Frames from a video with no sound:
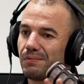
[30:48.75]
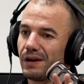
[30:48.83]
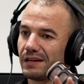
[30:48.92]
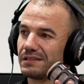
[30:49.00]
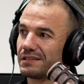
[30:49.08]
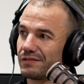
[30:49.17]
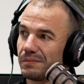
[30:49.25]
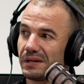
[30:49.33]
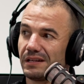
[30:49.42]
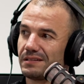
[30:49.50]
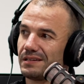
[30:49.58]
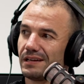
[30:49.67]
practice from an
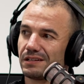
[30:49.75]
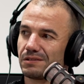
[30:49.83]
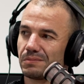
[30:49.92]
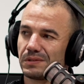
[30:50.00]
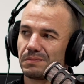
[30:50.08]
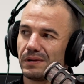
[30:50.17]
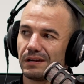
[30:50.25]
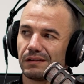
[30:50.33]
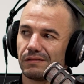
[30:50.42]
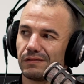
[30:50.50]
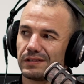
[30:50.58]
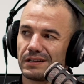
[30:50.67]
international
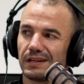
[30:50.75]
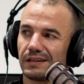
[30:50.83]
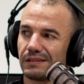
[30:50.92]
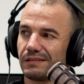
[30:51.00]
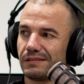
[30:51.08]
perspective is like